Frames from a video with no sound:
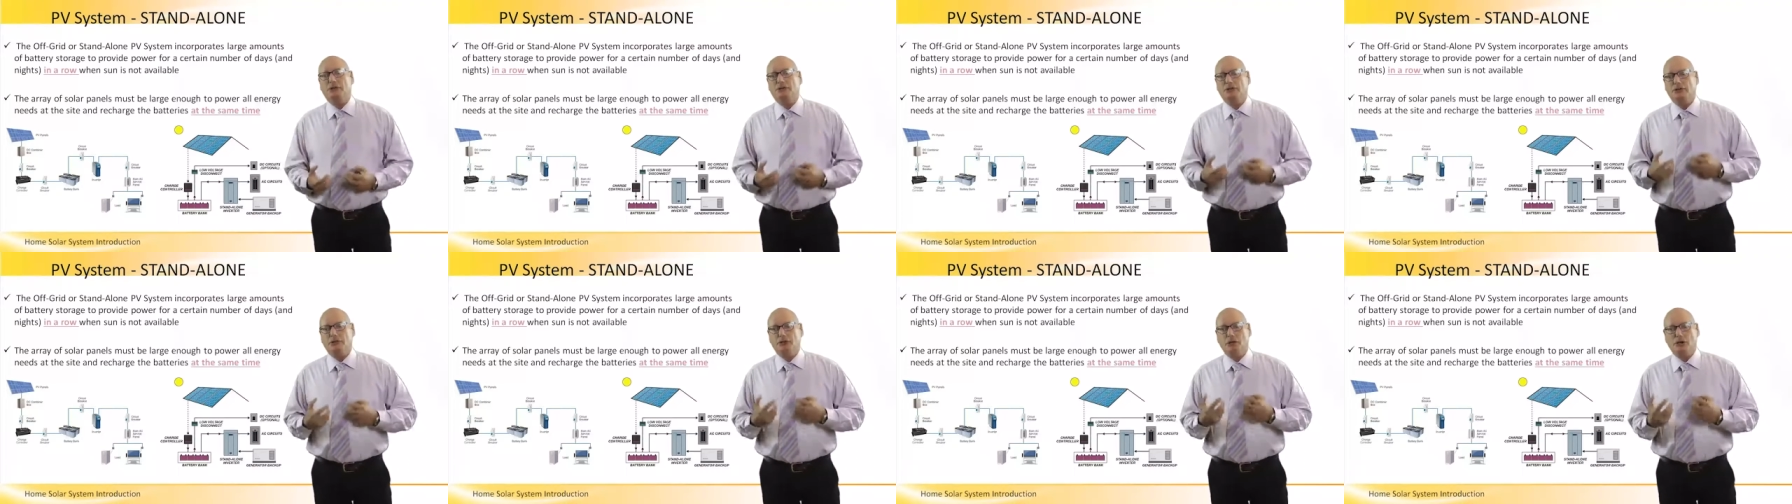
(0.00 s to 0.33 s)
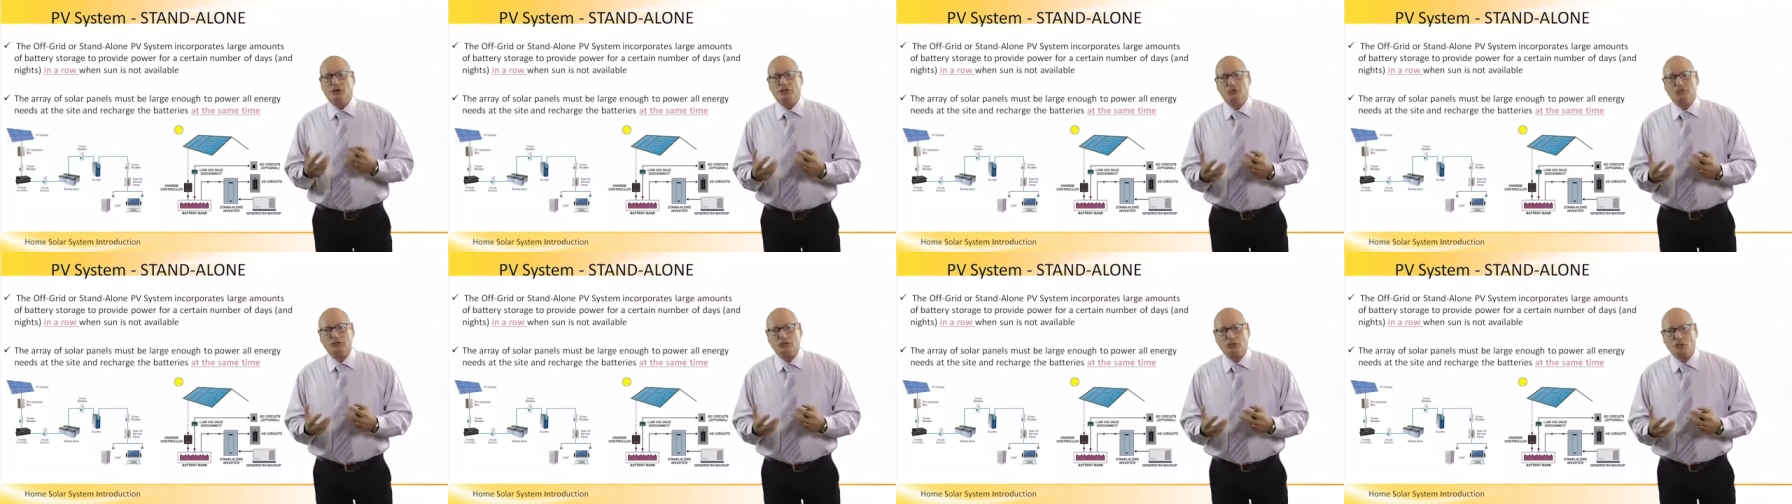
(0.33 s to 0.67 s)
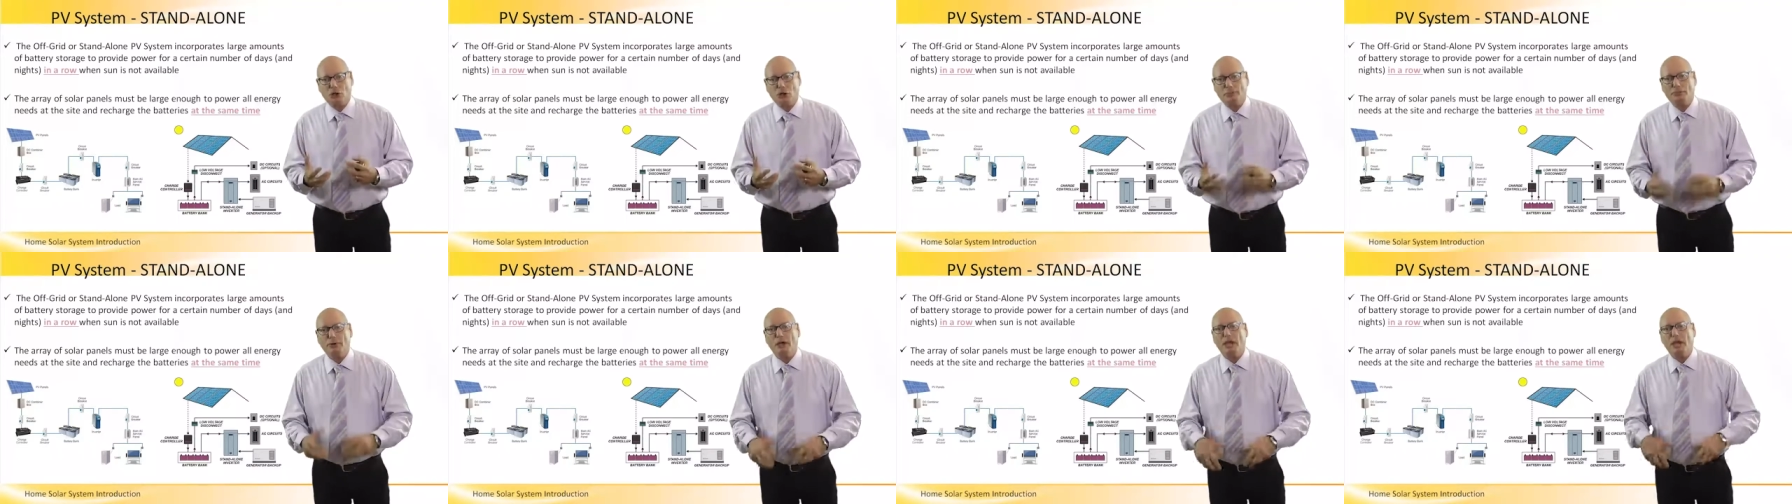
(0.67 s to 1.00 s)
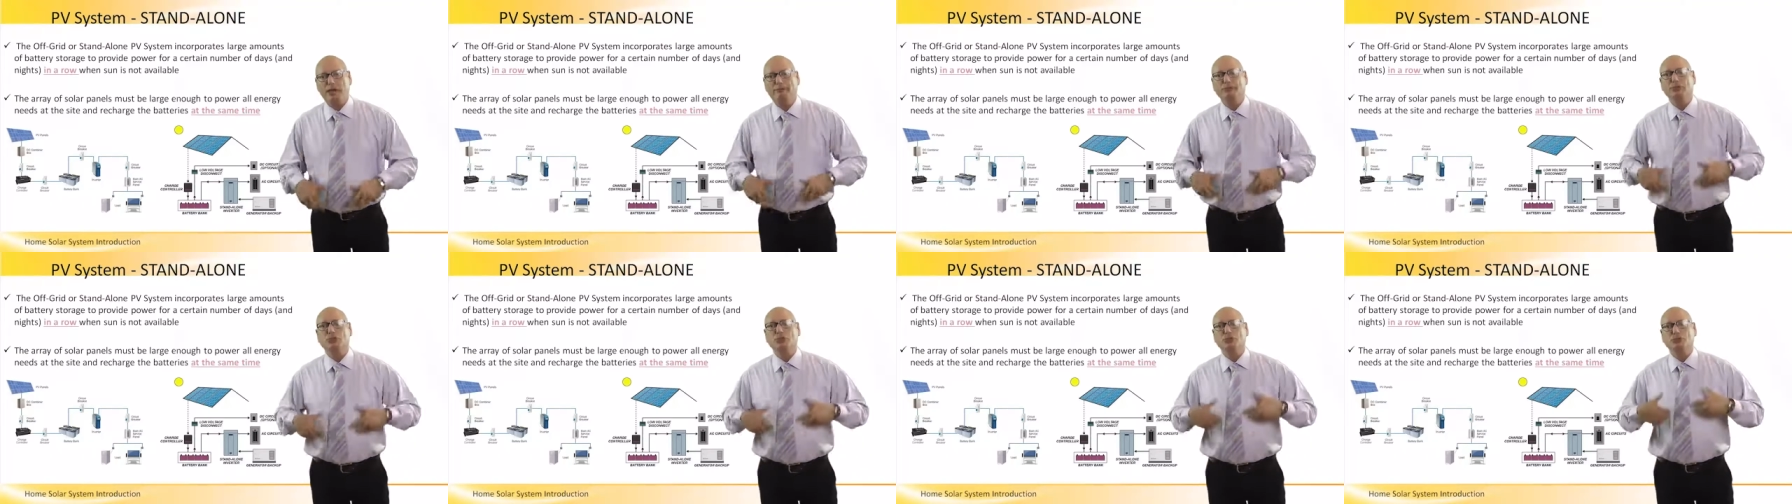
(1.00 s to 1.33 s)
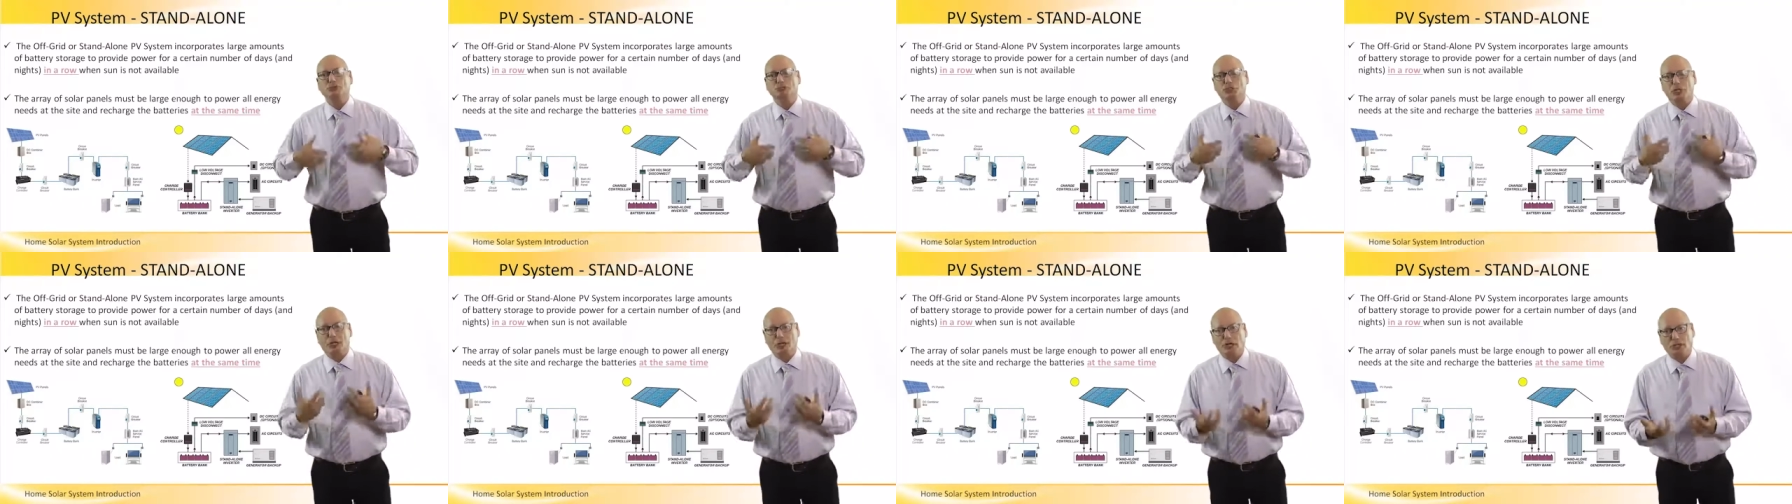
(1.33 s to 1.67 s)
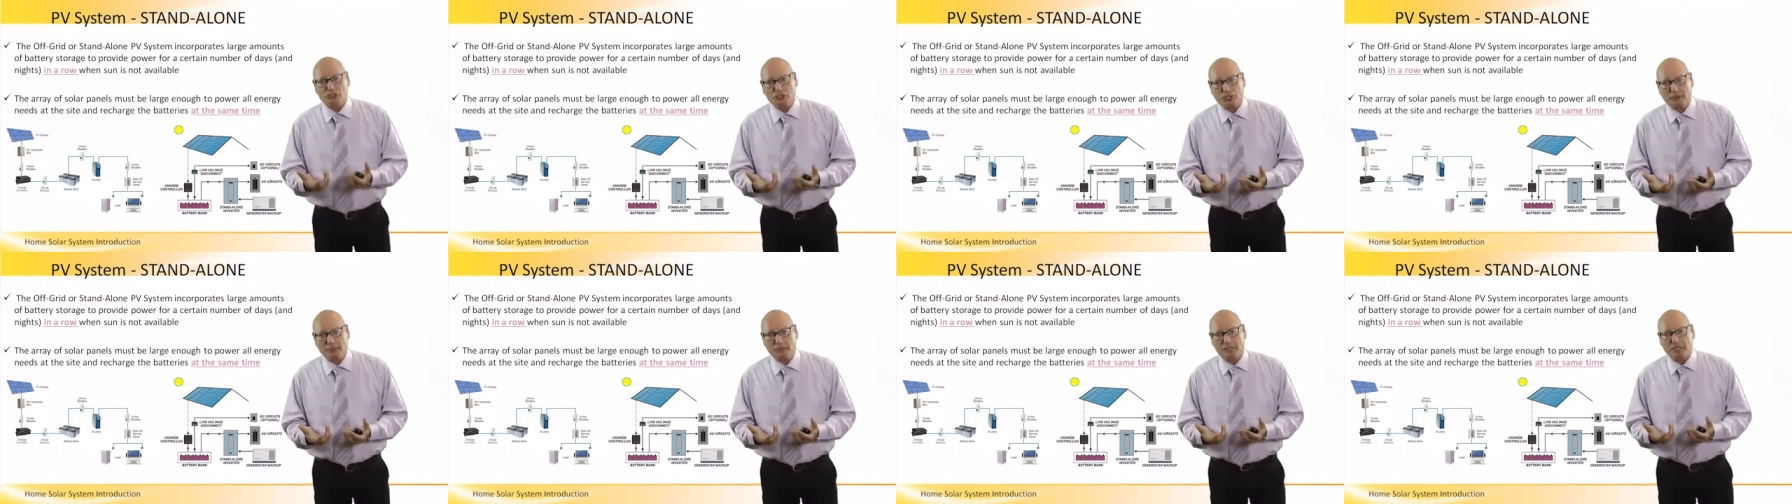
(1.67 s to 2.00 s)
non-stop, I have to
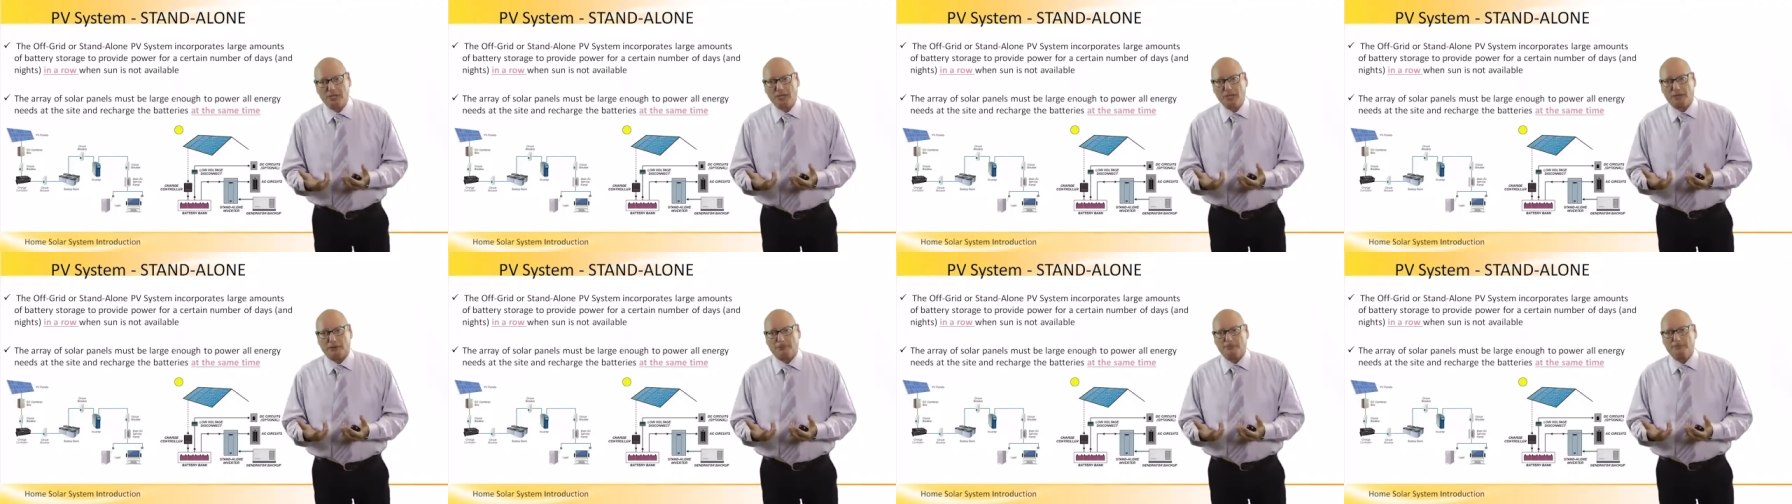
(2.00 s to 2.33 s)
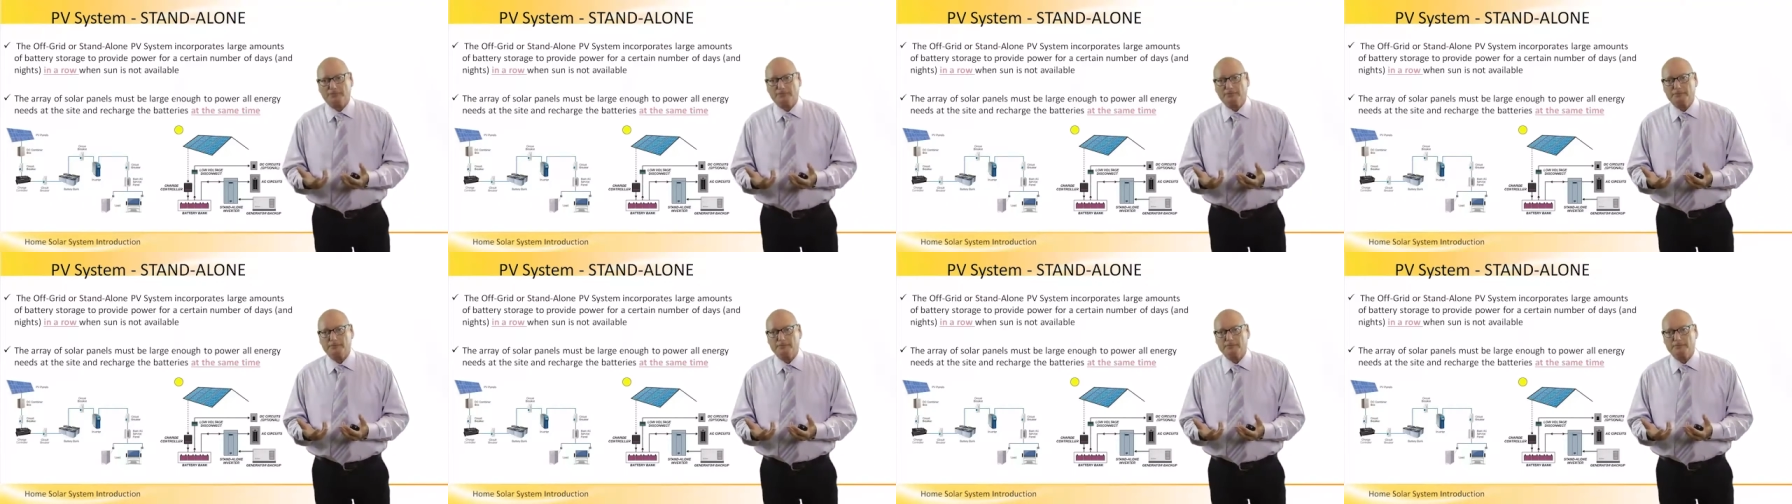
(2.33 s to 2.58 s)
charge them again.